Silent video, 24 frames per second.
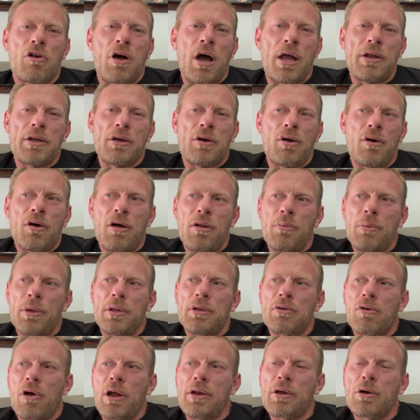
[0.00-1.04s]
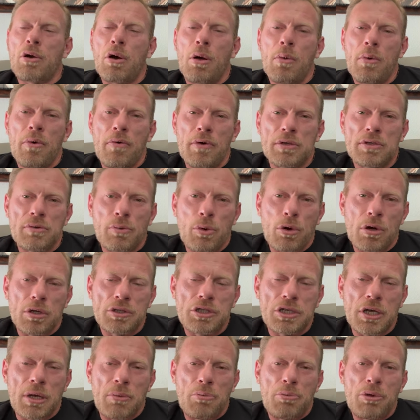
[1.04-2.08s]
We talked about having him on the show. Ronnie Coleman was a
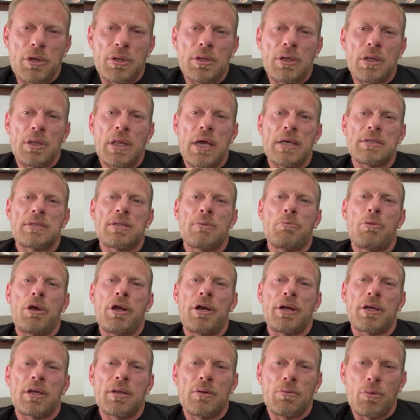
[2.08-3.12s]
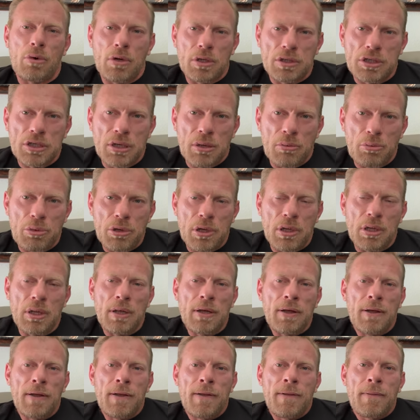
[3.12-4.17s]
world champion, the last American world champion. You know
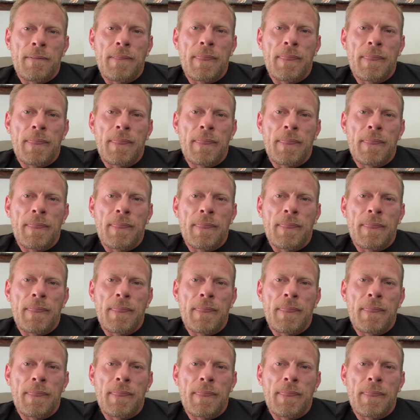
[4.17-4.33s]
what?